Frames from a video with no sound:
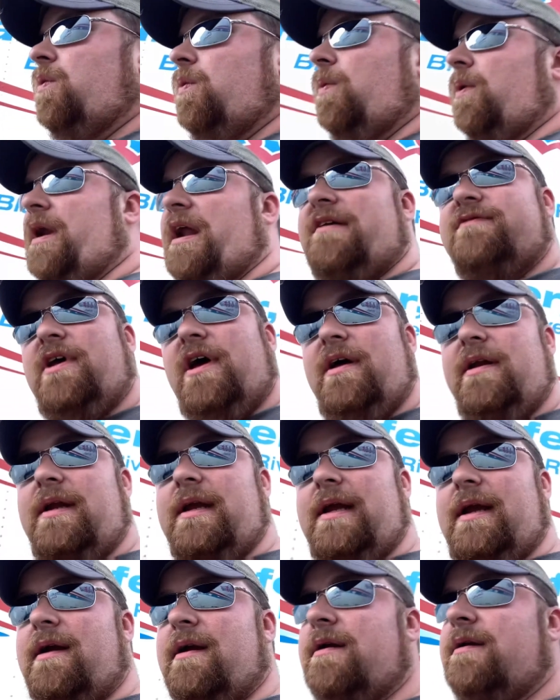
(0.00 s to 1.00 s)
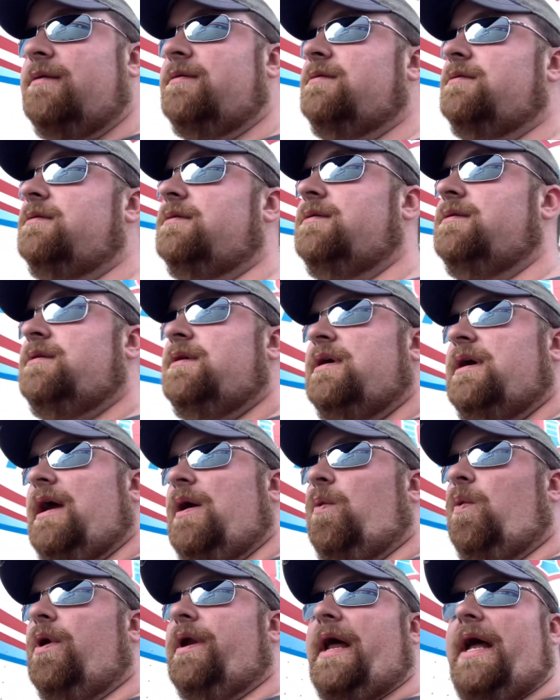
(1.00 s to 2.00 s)
what I've done here
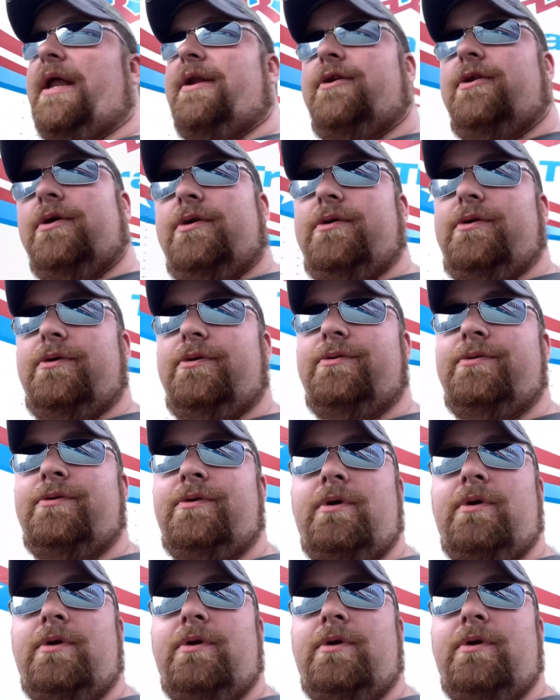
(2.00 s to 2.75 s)
and what I do